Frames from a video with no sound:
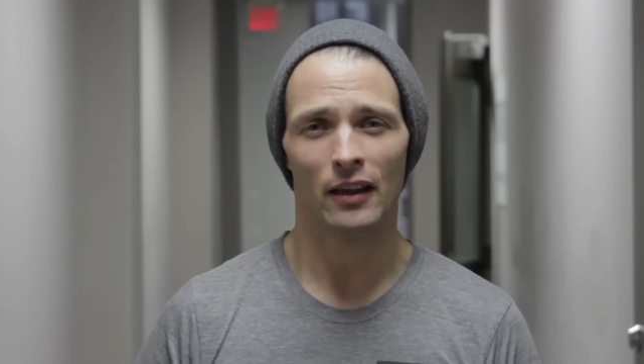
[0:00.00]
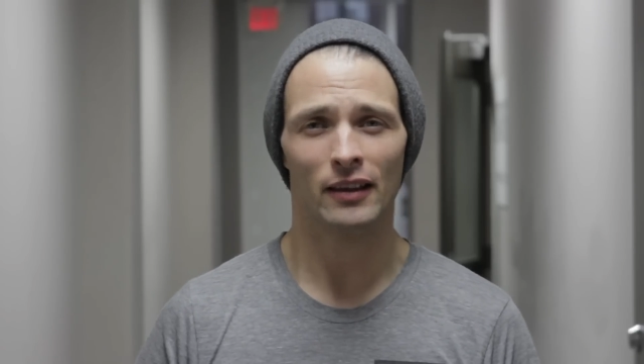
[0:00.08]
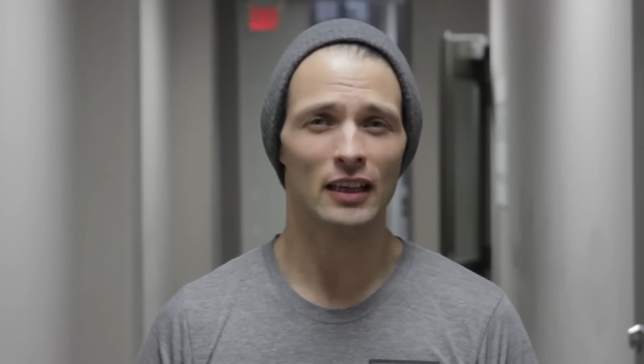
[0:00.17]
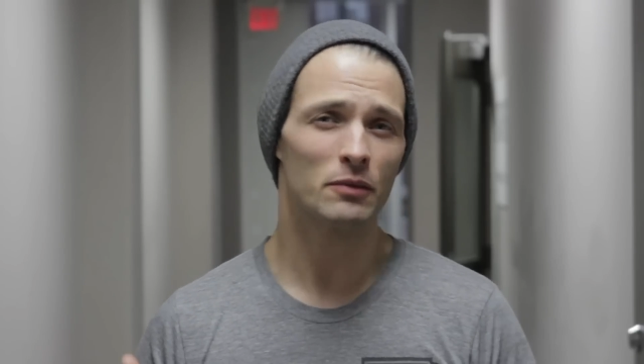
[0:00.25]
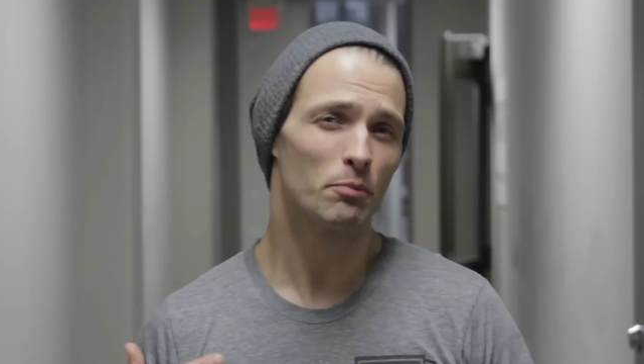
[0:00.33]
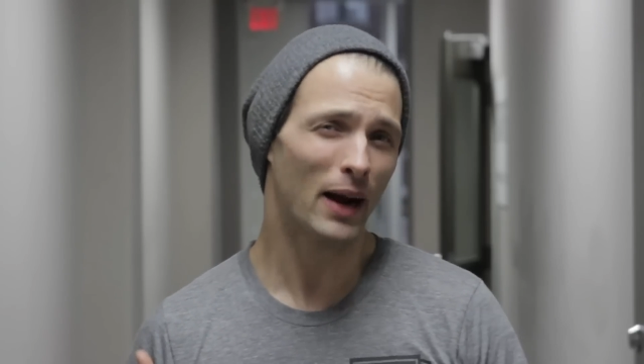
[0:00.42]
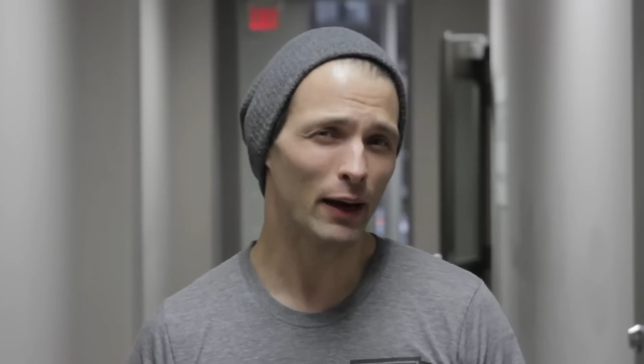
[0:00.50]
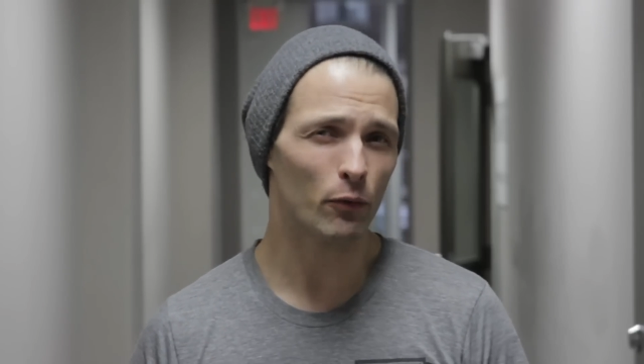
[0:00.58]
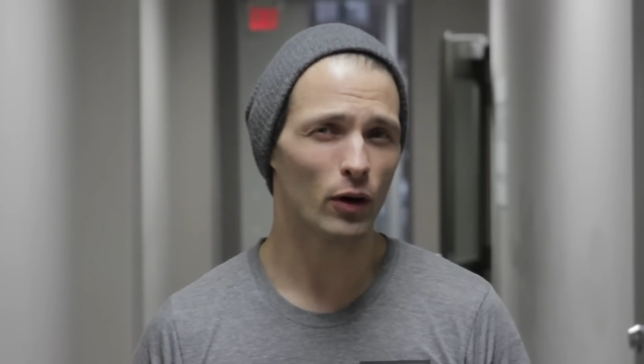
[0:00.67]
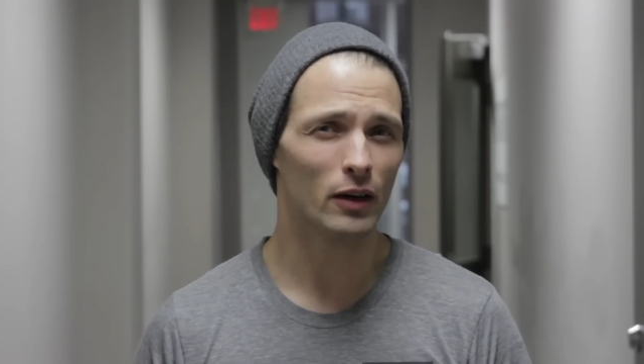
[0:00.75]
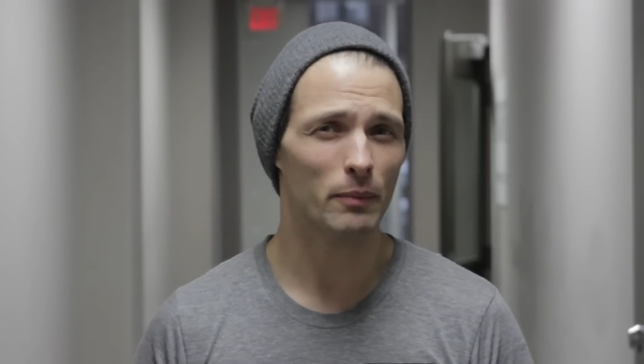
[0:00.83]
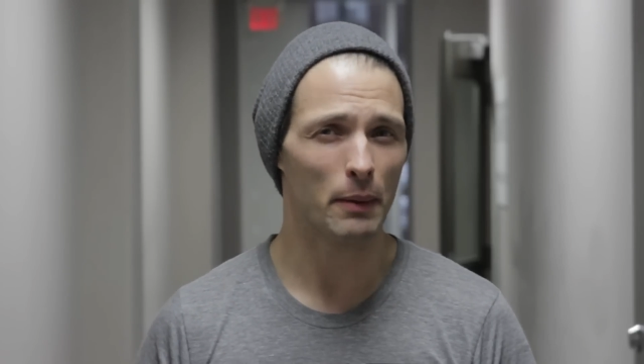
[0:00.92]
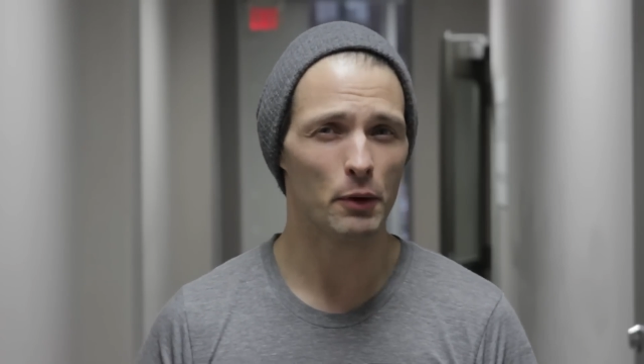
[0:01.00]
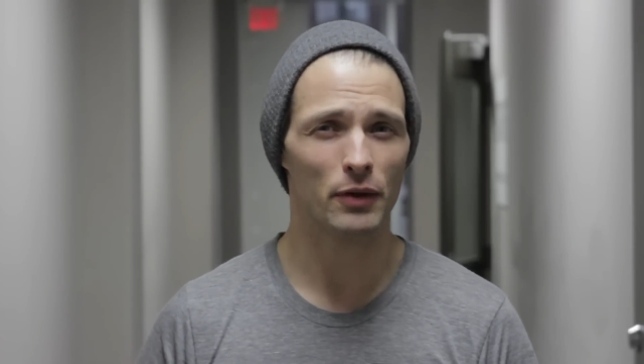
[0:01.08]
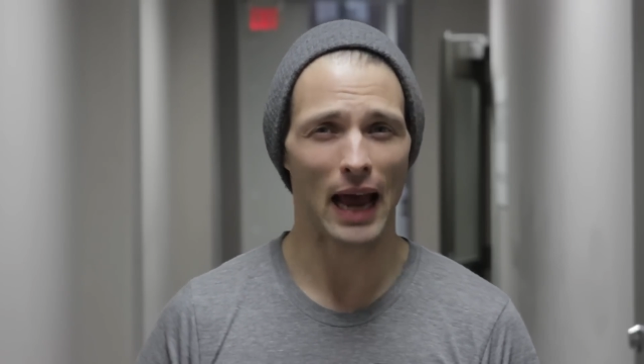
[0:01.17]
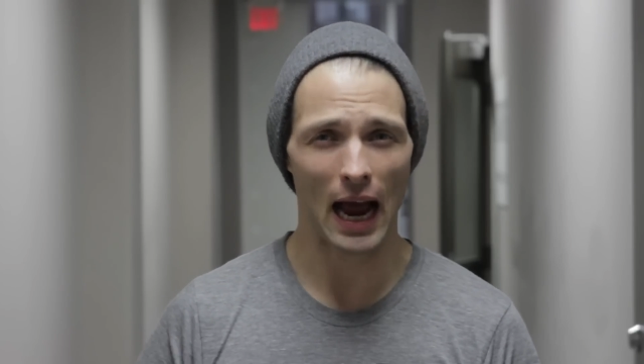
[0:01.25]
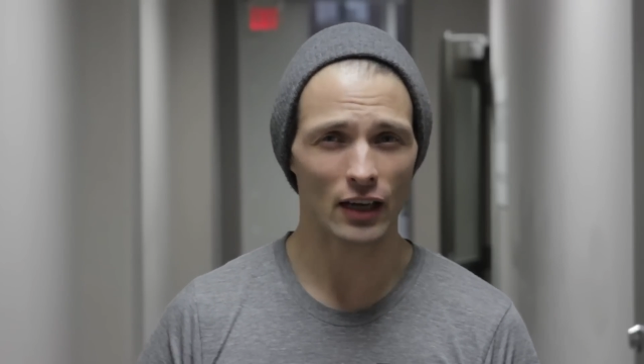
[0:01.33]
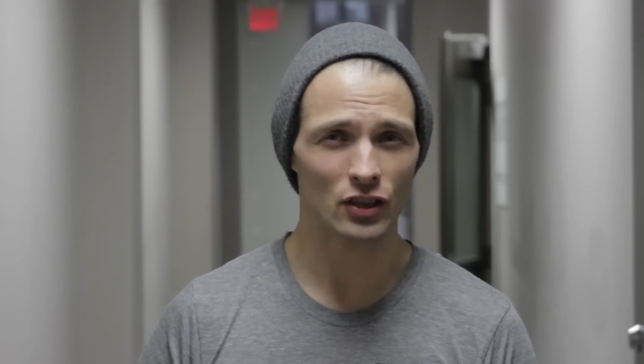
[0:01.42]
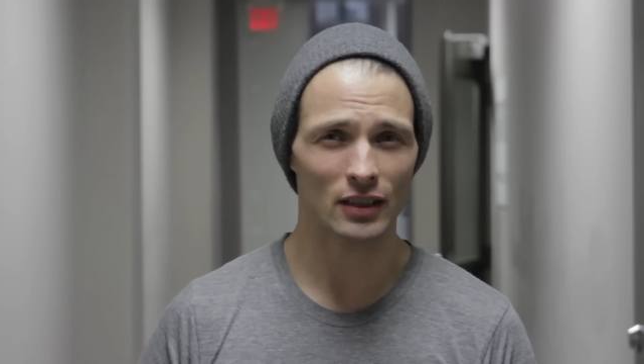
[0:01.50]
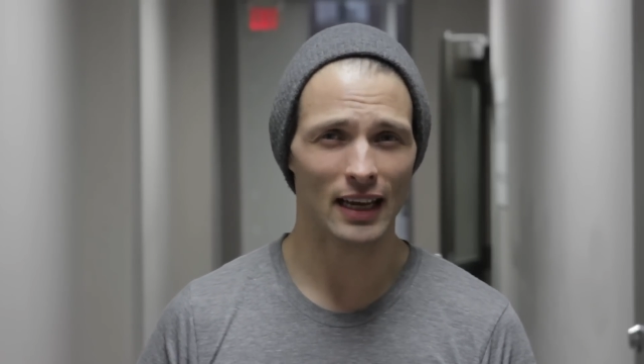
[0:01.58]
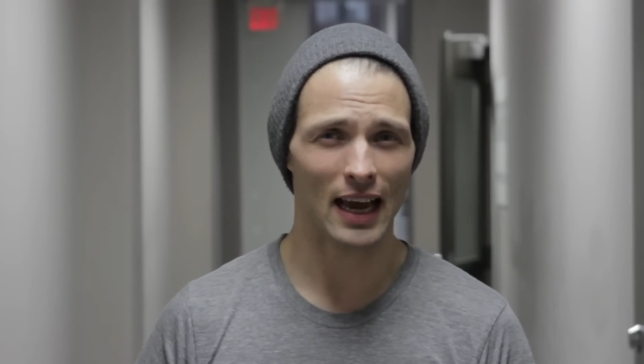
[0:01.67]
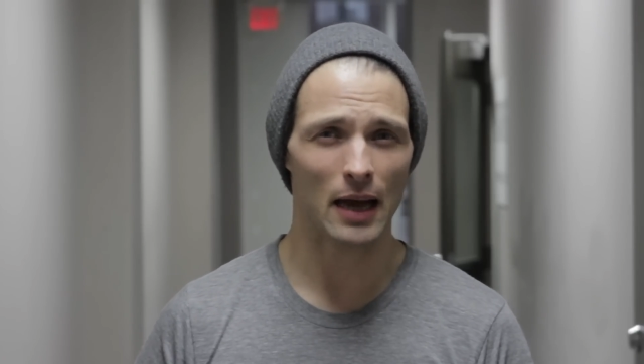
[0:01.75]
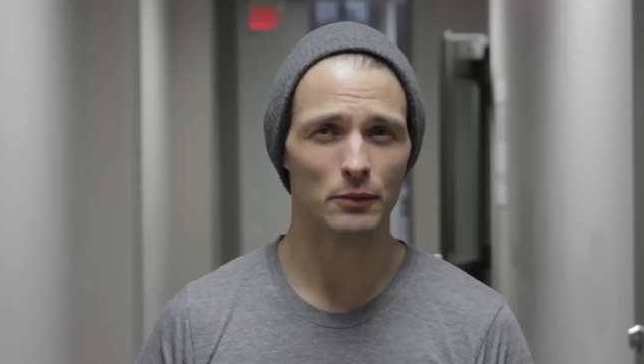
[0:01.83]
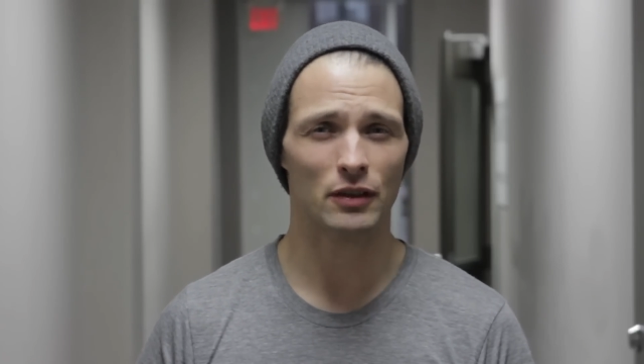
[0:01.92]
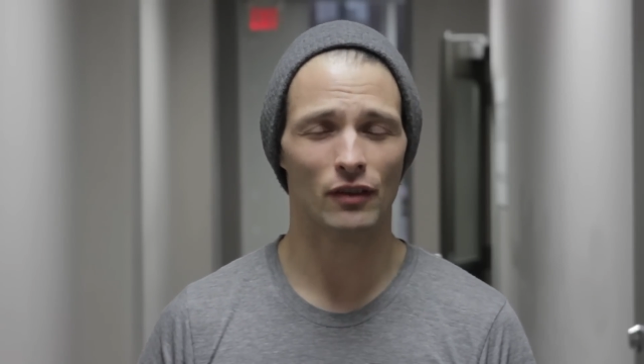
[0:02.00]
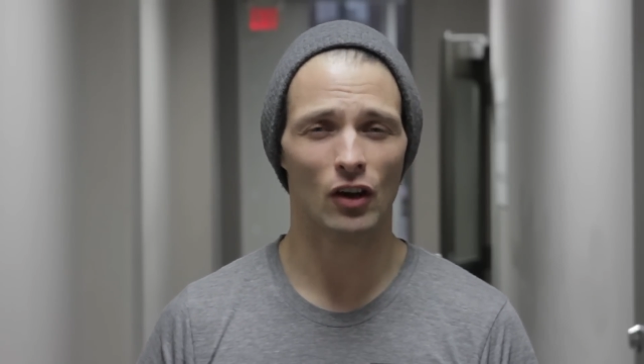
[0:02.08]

This might work maybe with action cams